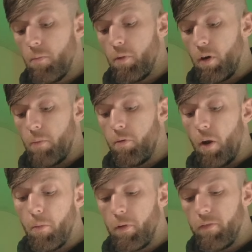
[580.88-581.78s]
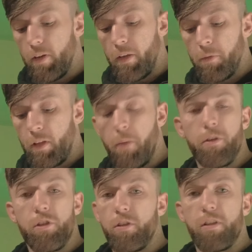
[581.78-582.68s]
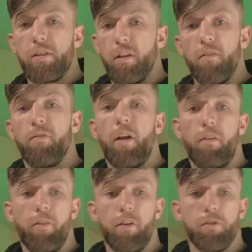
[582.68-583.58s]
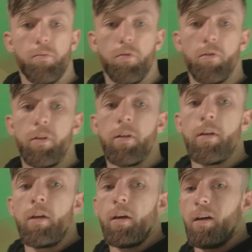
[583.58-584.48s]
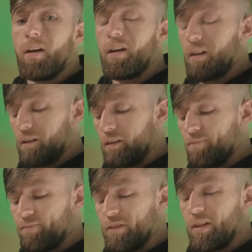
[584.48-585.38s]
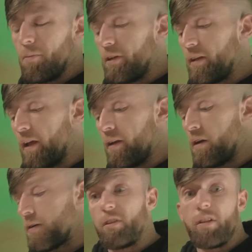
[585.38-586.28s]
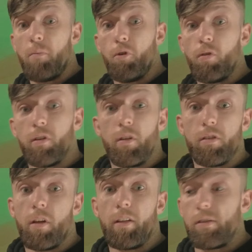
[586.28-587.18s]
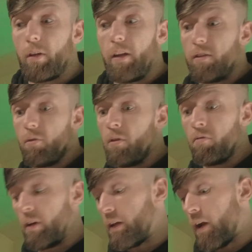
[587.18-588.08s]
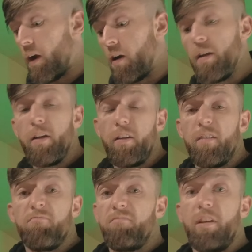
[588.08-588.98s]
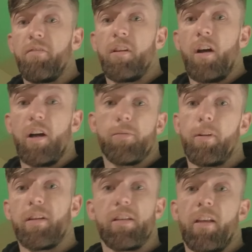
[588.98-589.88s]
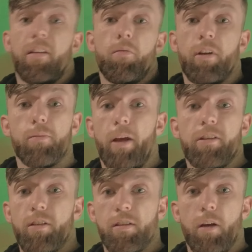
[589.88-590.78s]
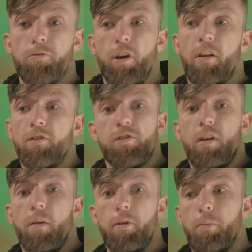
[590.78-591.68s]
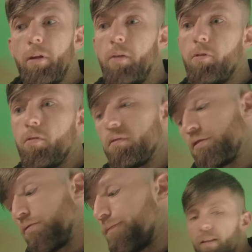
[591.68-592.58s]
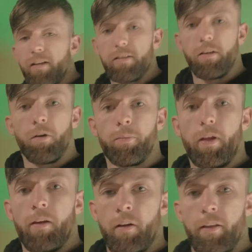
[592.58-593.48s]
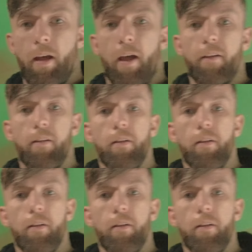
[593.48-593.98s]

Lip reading: But I probably have ligament damage because it's still very, very swollen and still a bit tender. It's not broken, it's not dislocated, so I don't really care. Even in the hospital they said, I don't expect you to stop training, just tape it up and keep going. So that's the update on that.